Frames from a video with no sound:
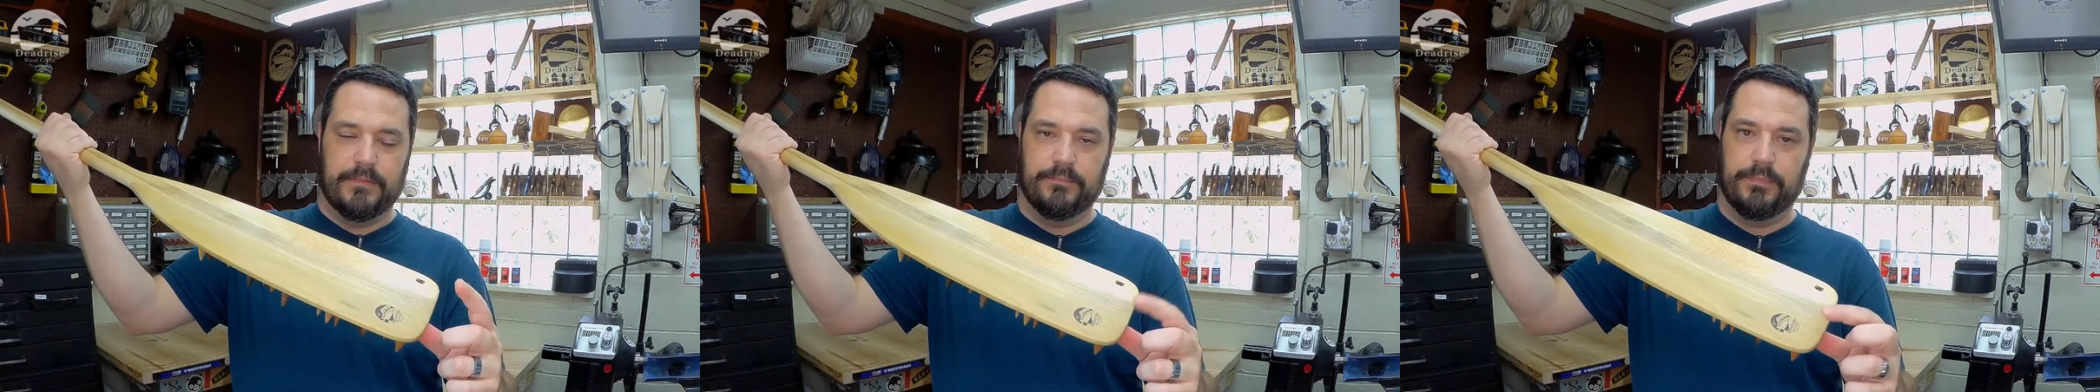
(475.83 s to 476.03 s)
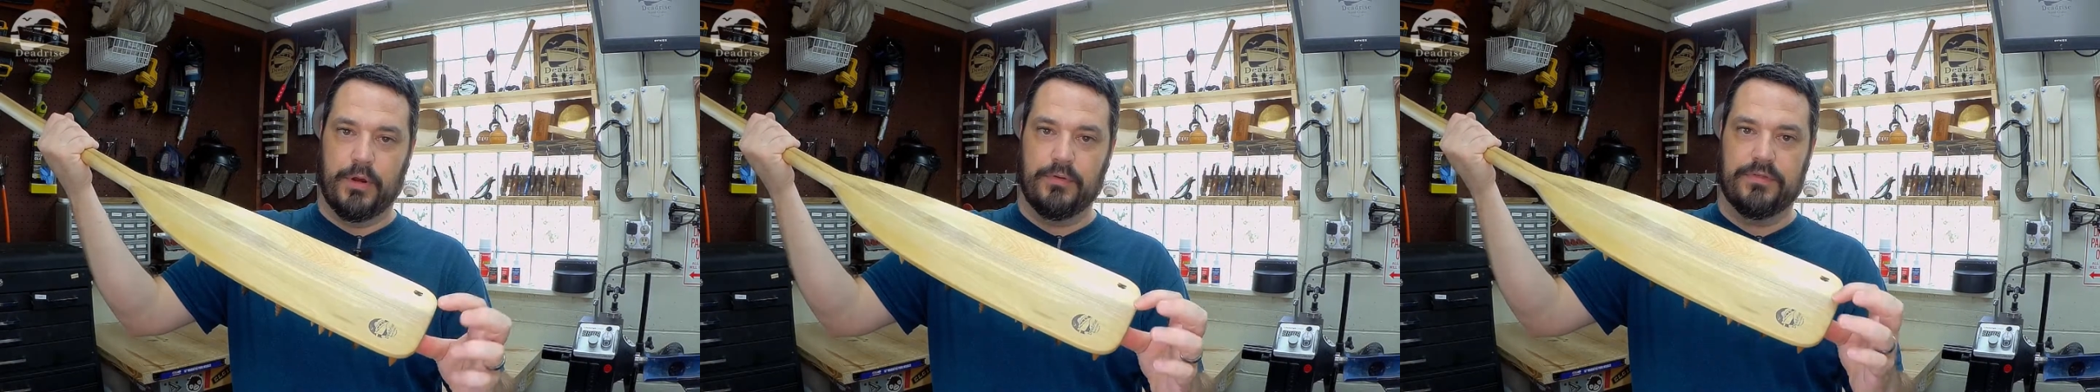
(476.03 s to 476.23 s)

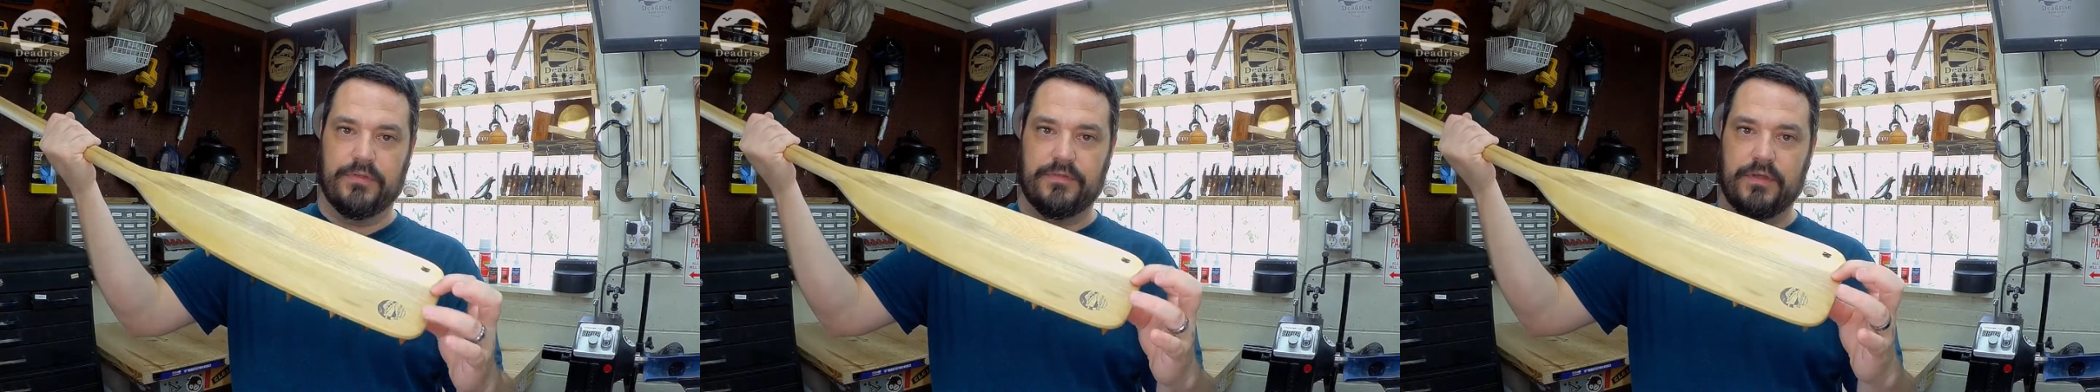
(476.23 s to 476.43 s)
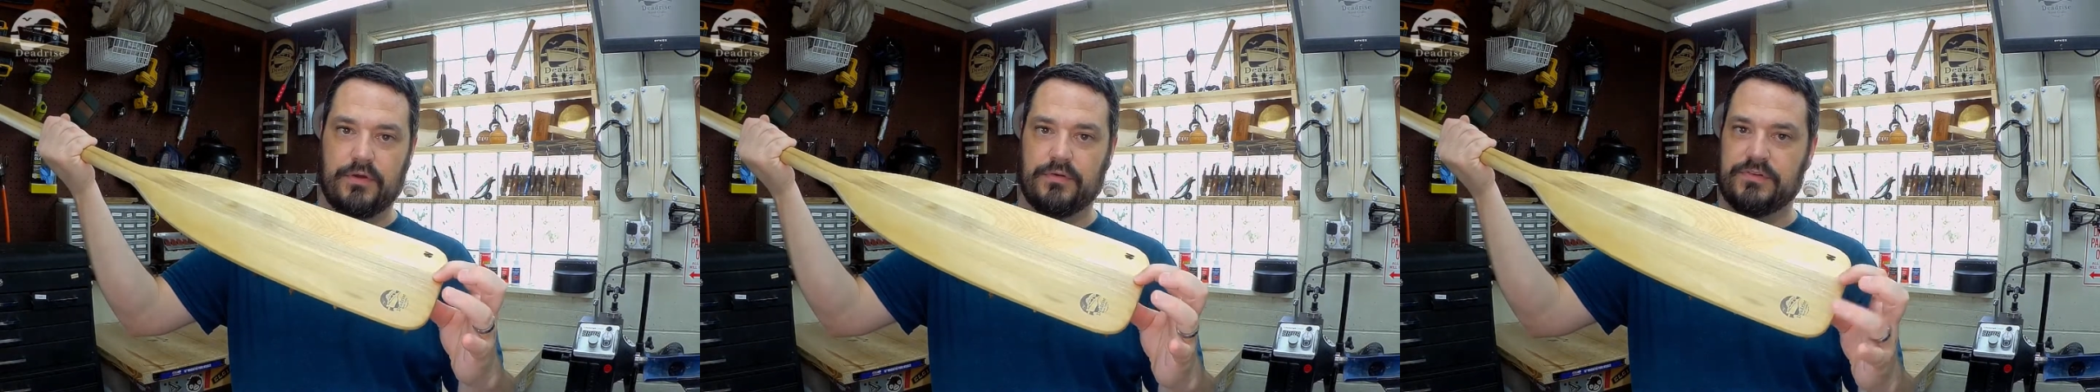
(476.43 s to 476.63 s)
Both of
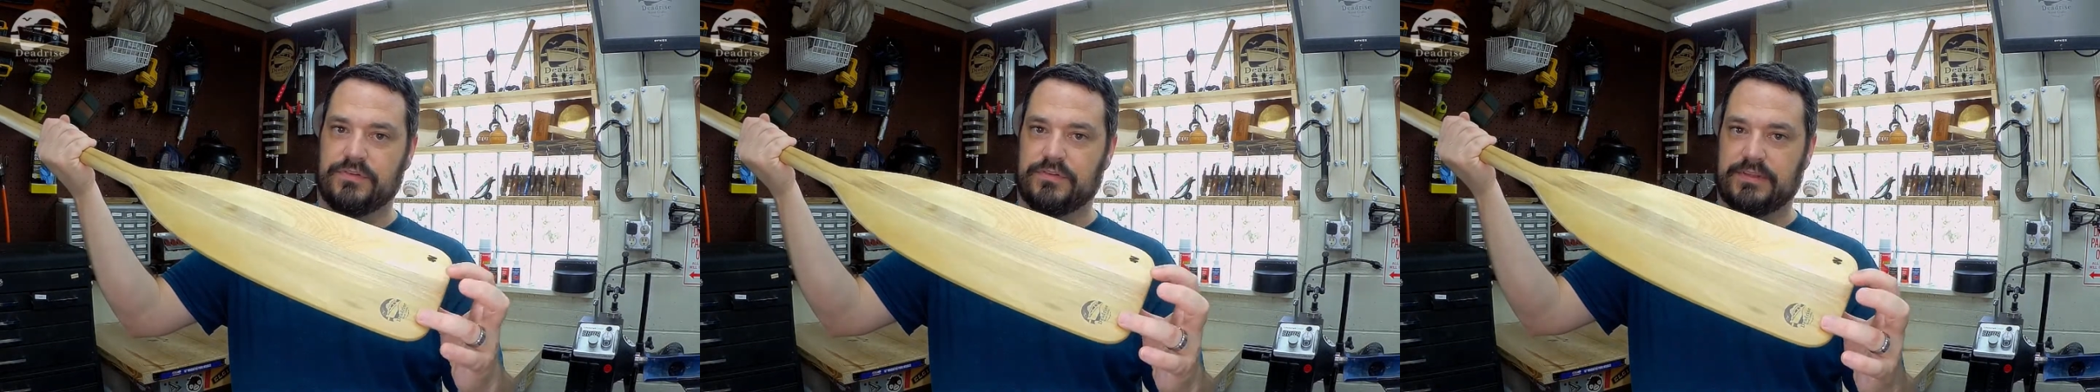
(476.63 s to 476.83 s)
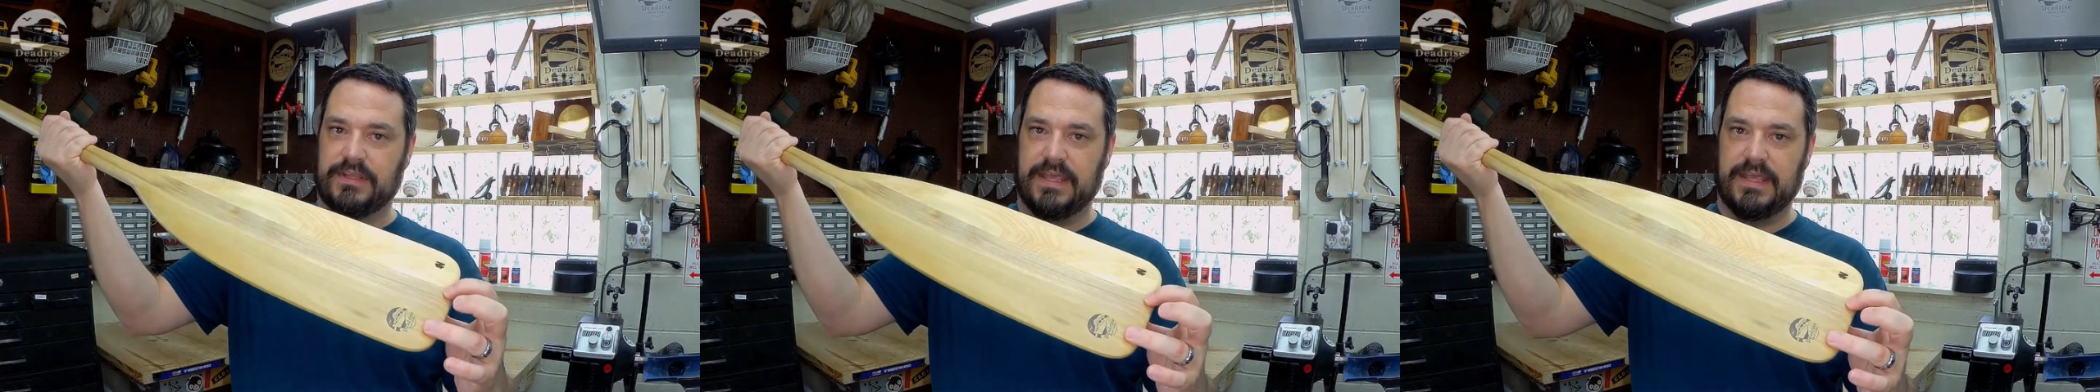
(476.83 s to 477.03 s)

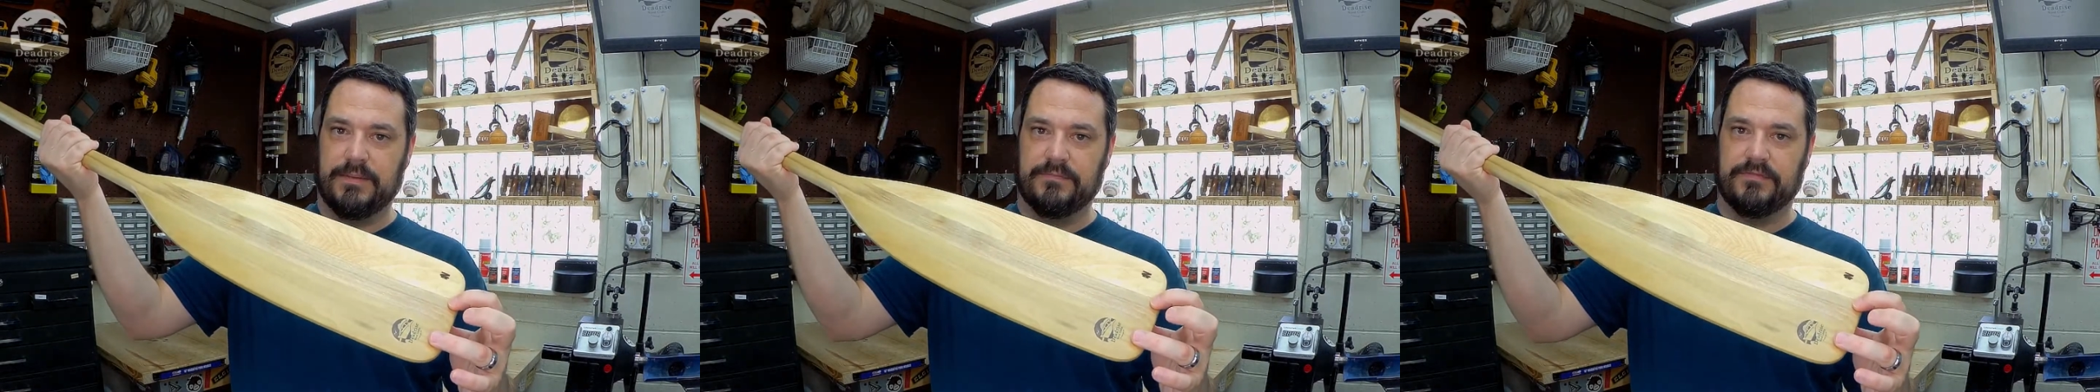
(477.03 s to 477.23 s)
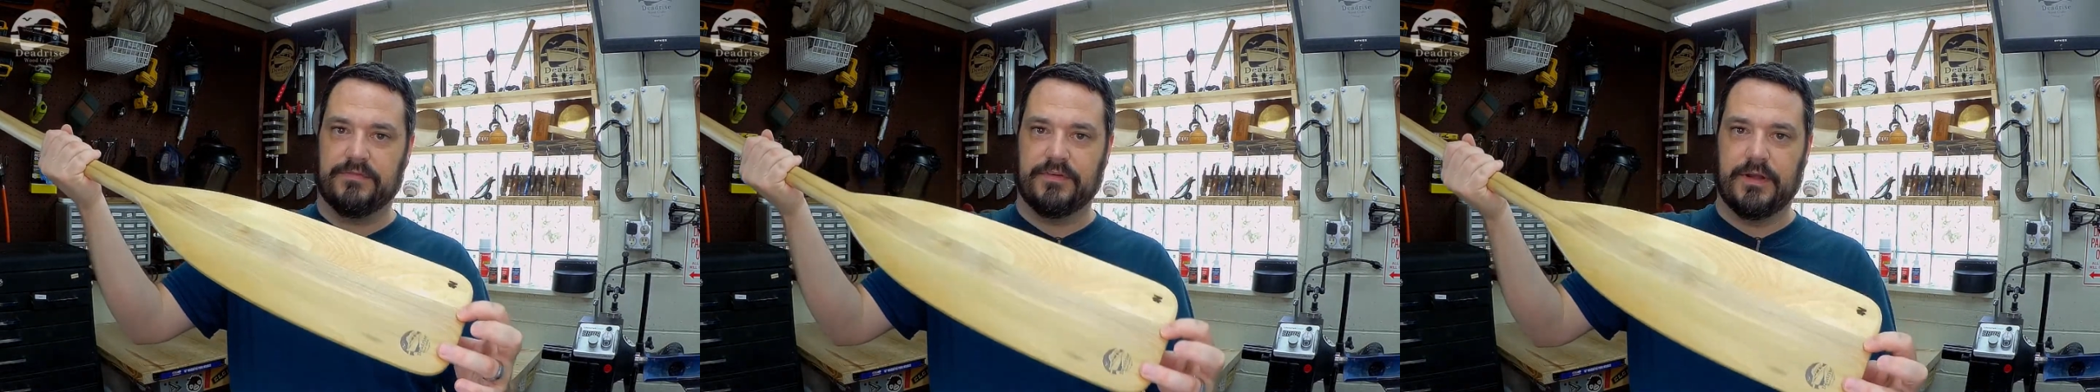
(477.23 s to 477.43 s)
those
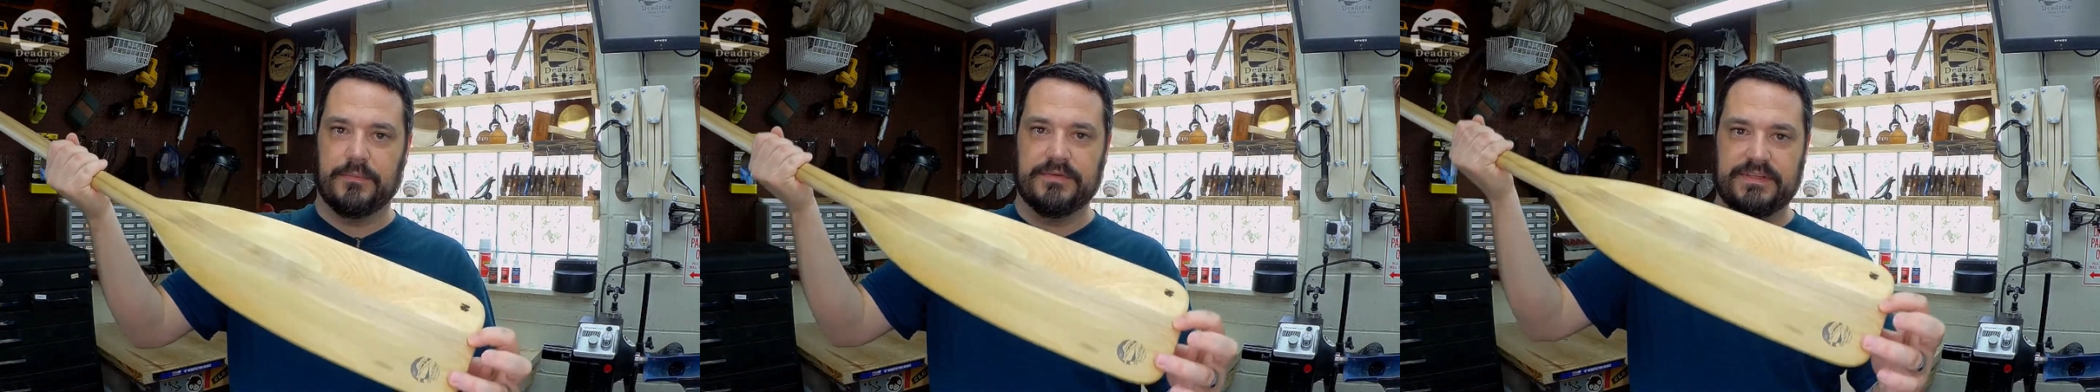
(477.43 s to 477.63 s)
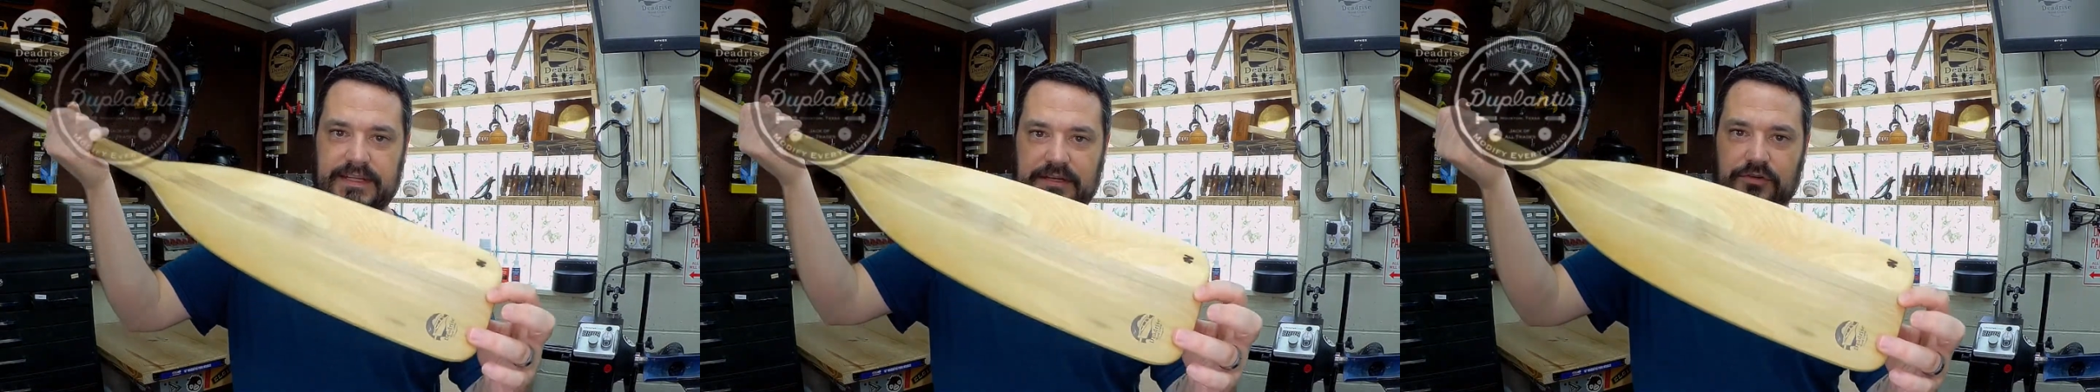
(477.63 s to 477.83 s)
came
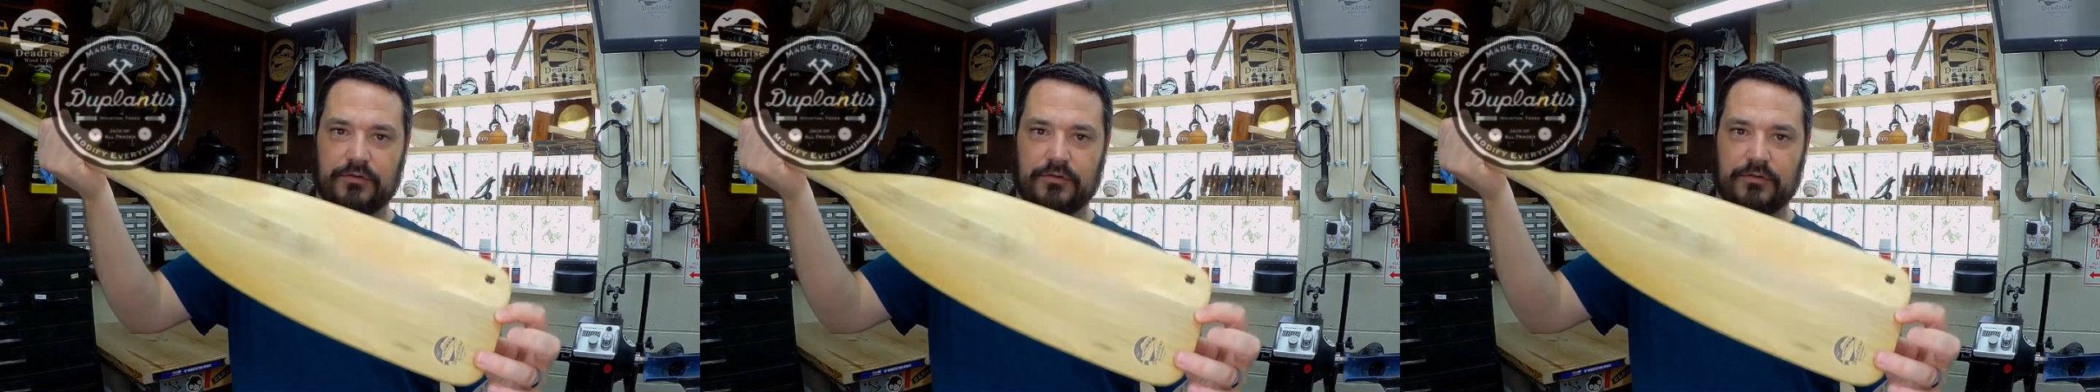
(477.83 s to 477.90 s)
from Dean